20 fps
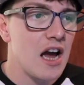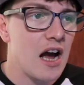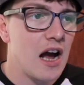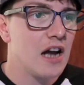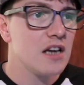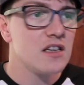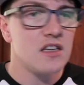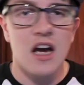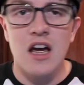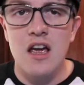
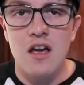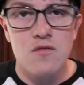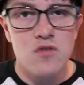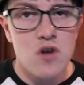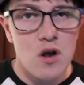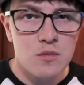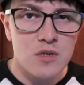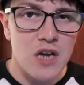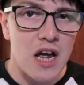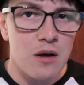And I have
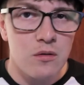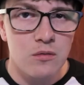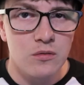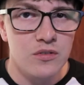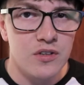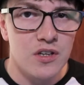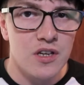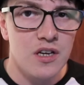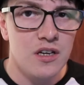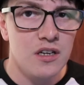no
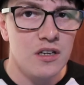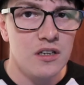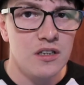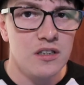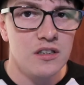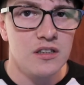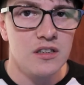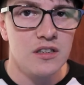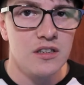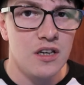doubt
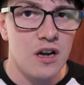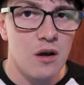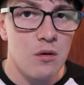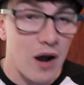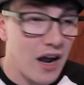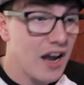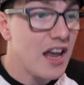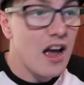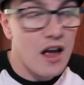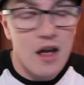that, you know,
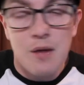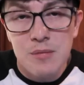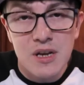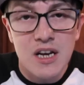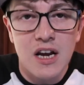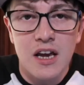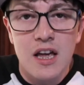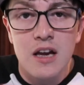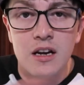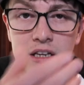I am
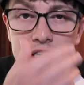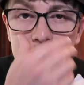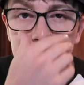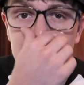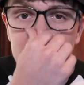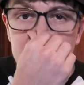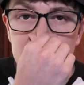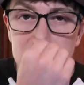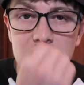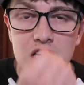going to
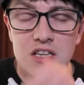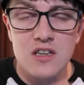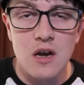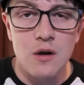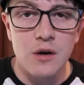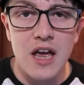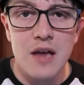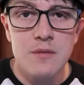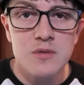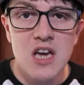get these Let's
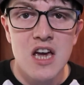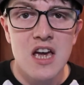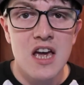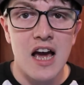Go games,